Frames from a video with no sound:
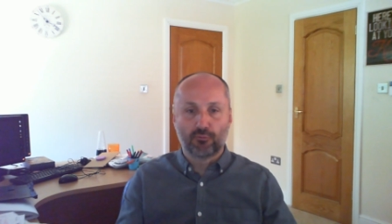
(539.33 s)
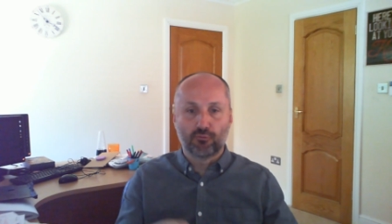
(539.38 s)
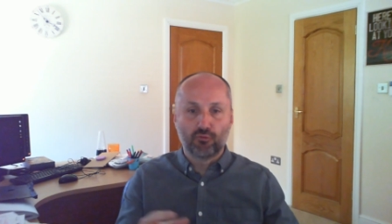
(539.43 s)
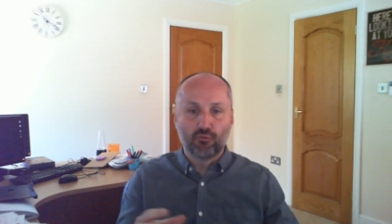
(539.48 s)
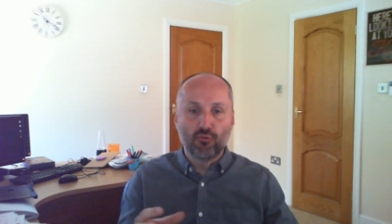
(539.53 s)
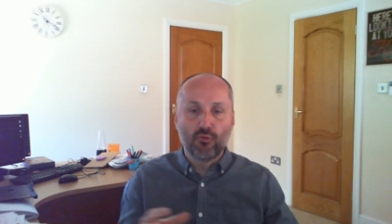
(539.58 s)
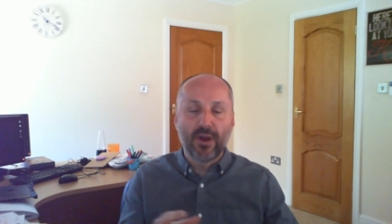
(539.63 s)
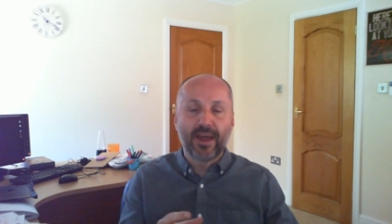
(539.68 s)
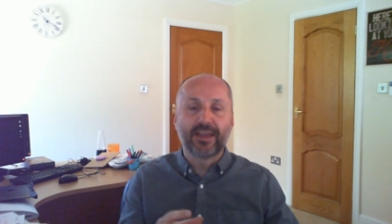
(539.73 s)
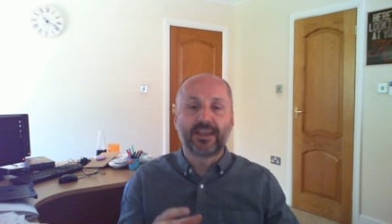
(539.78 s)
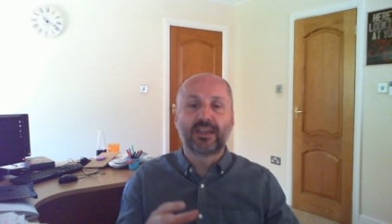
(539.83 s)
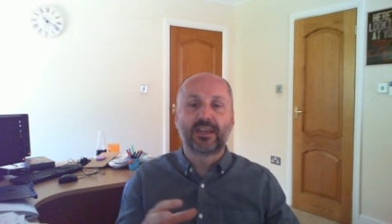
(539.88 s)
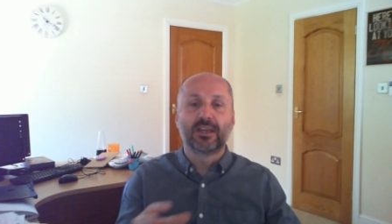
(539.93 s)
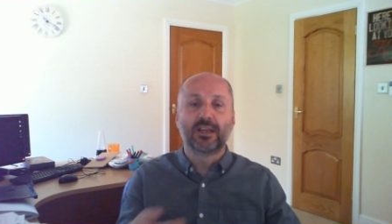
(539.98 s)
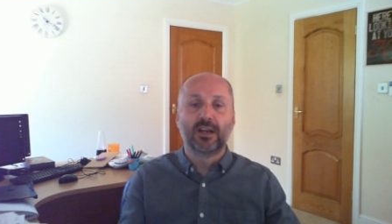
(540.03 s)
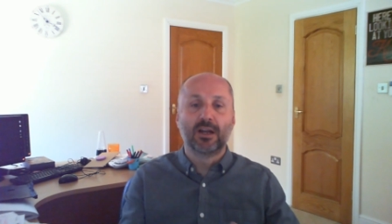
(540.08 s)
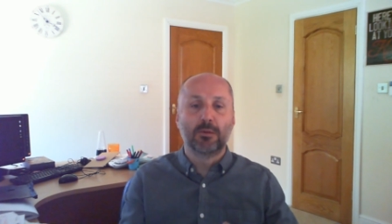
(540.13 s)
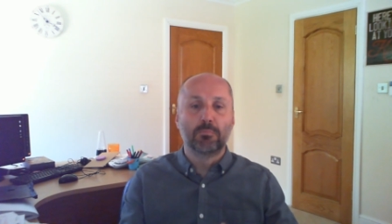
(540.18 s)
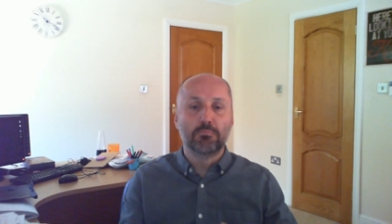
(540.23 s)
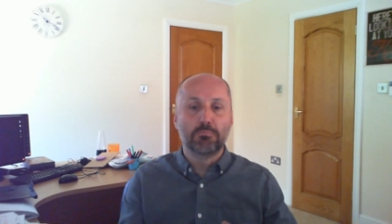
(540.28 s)

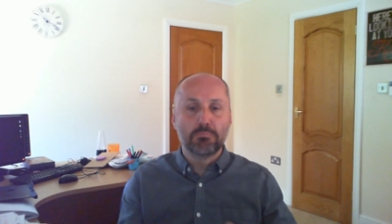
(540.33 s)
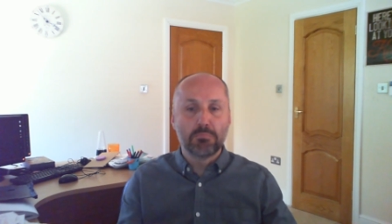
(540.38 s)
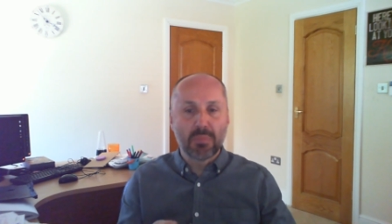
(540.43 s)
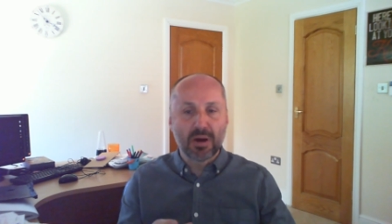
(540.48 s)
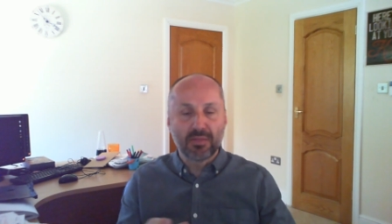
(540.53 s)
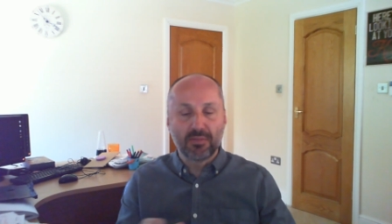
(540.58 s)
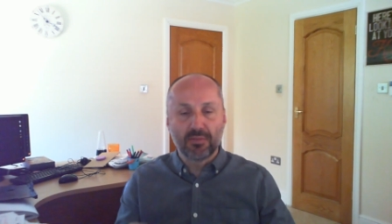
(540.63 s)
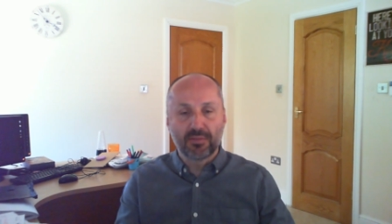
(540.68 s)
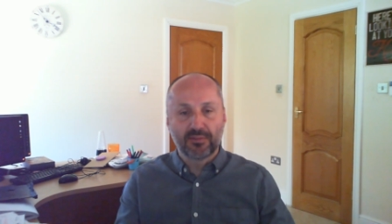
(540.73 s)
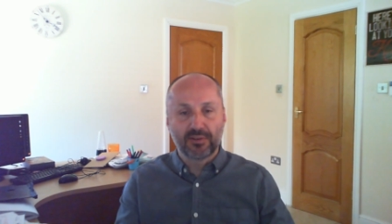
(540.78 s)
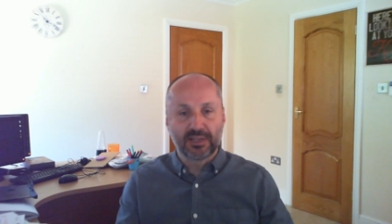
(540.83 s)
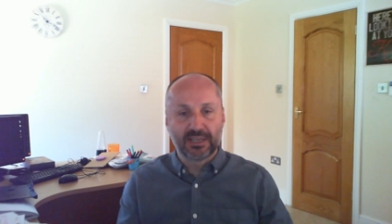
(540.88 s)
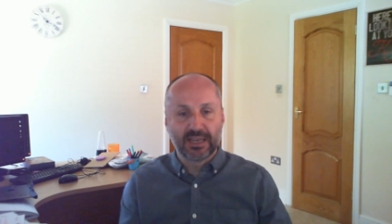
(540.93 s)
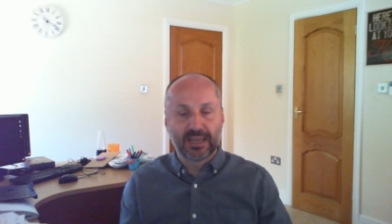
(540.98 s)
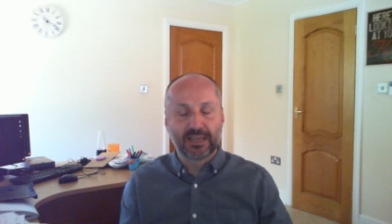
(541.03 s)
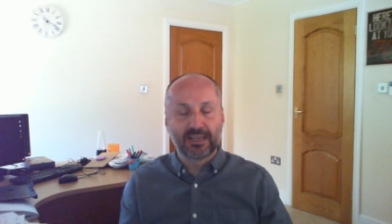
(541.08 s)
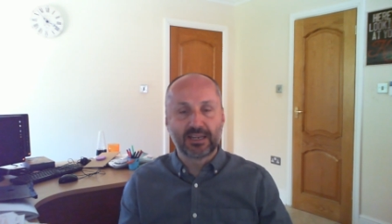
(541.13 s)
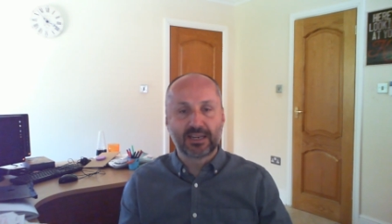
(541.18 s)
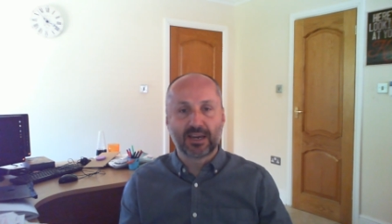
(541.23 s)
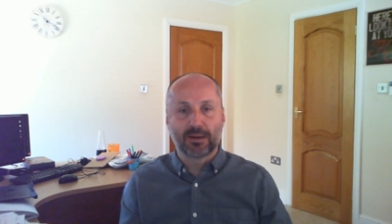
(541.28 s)
regular monthly
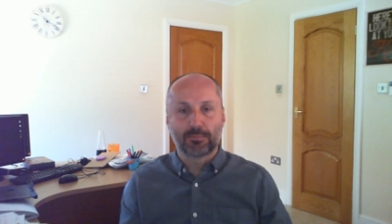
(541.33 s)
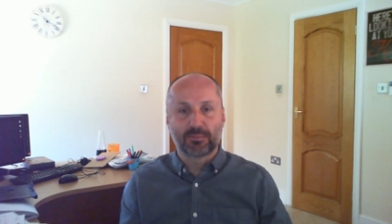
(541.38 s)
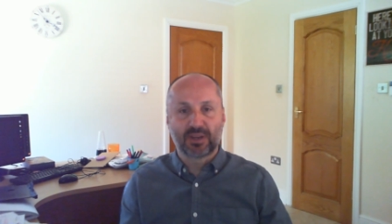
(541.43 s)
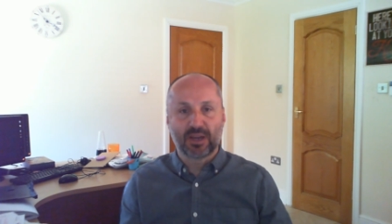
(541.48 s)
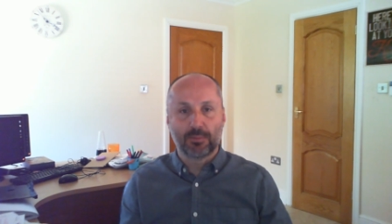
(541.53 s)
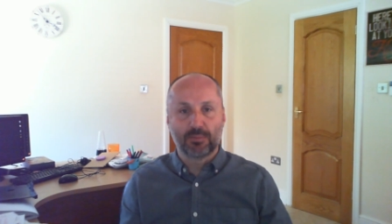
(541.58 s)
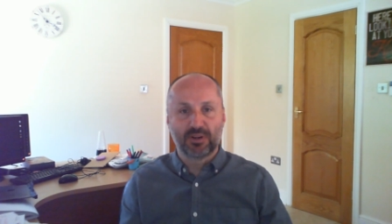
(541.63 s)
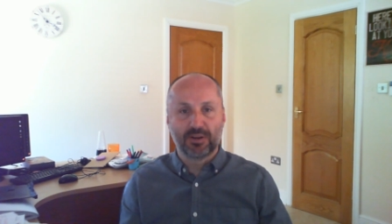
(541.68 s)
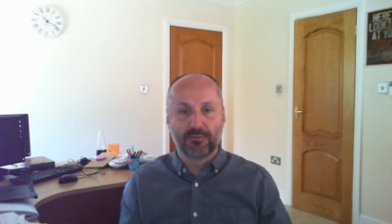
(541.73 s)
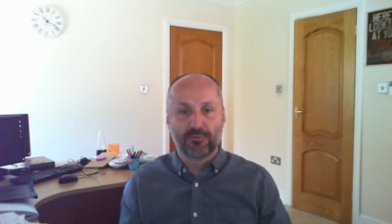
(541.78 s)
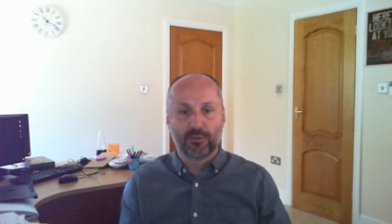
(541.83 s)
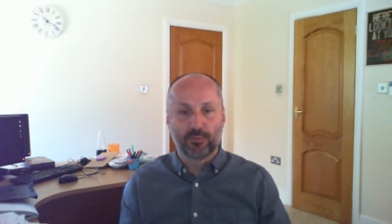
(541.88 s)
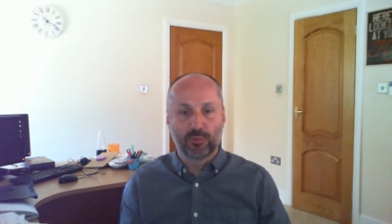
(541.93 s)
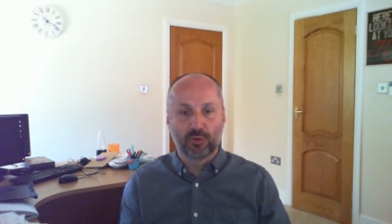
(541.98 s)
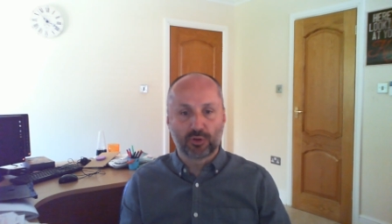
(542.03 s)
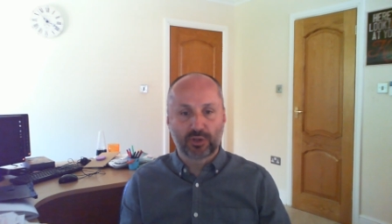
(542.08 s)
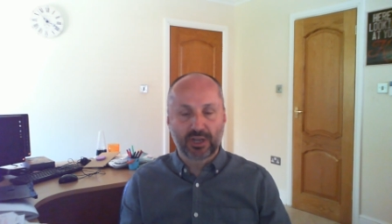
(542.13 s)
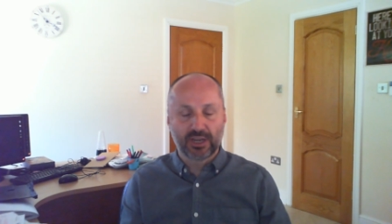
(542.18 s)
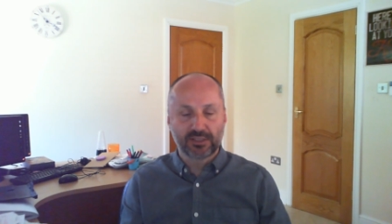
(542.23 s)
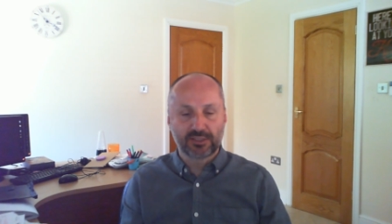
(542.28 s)
income coming in from your
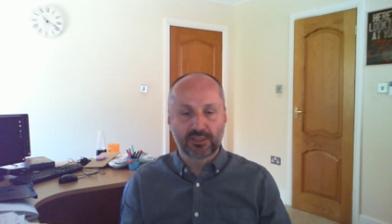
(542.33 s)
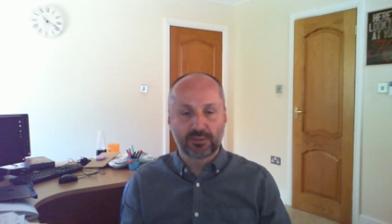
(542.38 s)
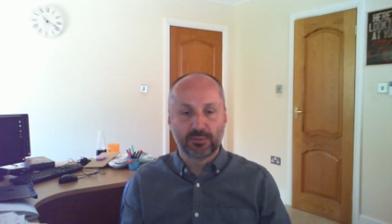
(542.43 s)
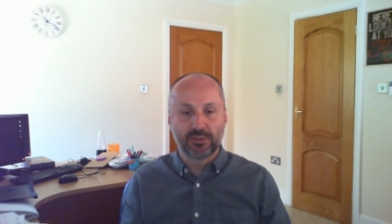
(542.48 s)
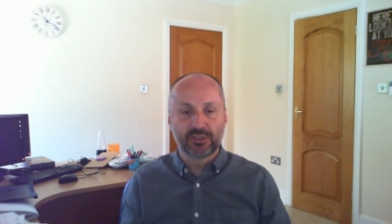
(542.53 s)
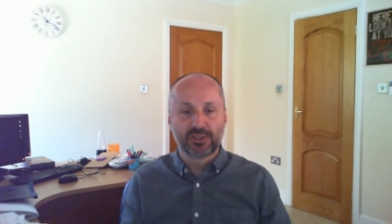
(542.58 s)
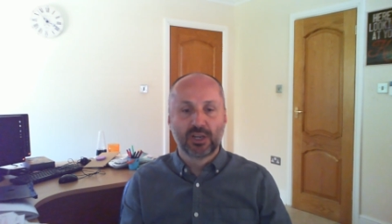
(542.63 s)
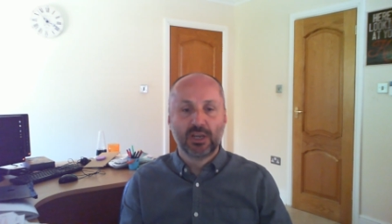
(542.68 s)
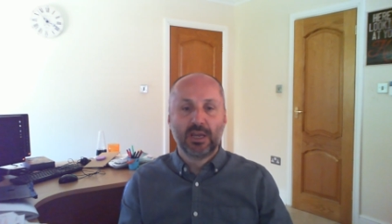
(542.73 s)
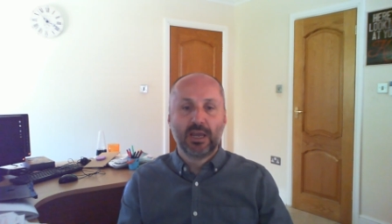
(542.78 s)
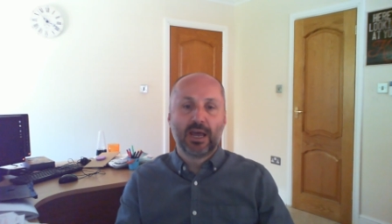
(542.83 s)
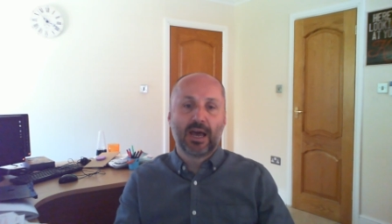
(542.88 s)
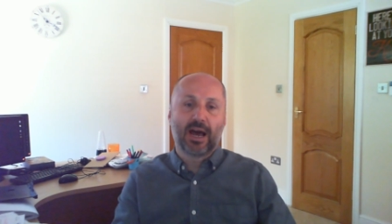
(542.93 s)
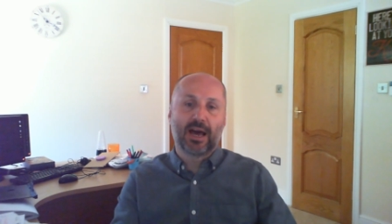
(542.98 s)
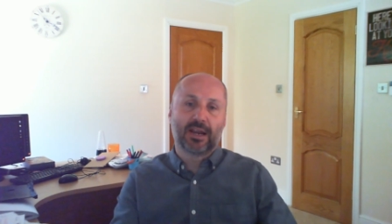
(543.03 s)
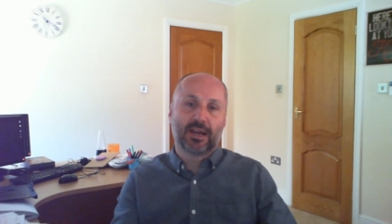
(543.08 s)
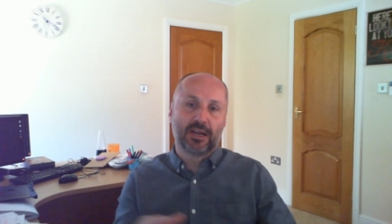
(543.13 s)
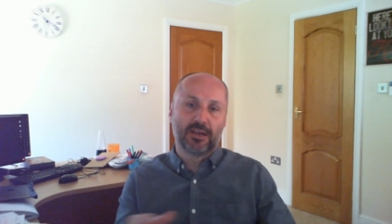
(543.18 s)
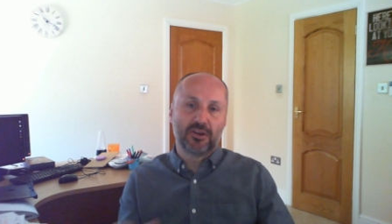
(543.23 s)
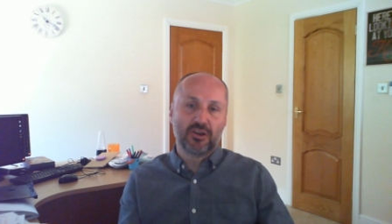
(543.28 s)
customers, and
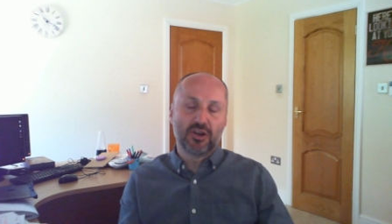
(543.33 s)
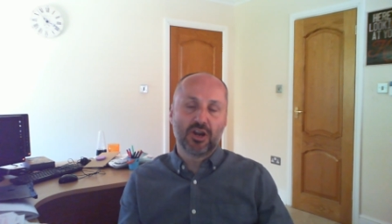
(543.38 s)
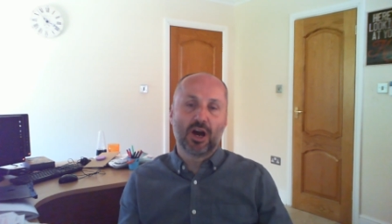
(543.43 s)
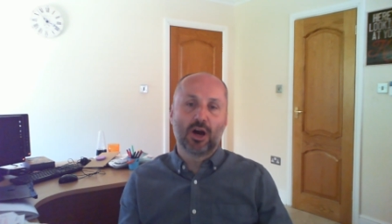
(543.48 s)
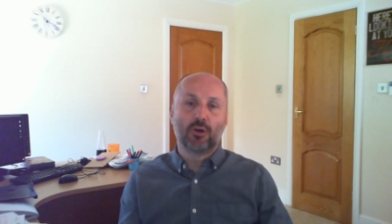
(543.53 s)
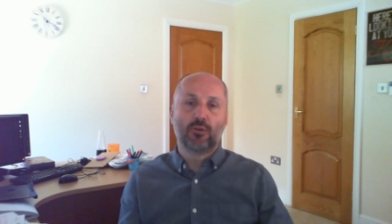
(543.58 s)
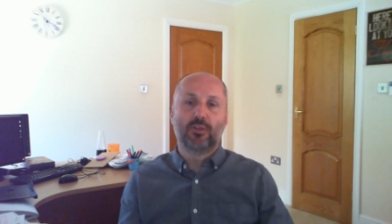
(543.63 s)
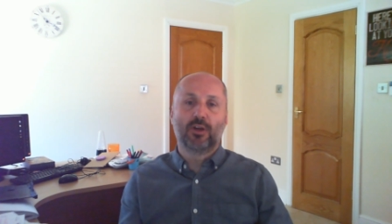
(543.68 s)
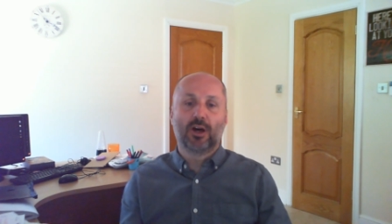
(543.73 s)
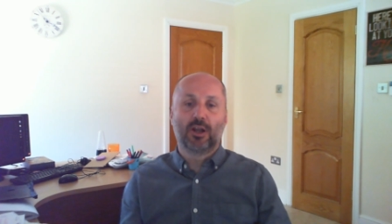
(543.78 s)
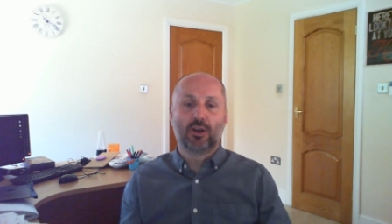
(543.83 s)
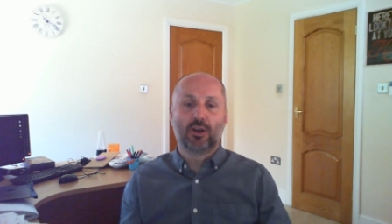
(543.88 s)
I know that a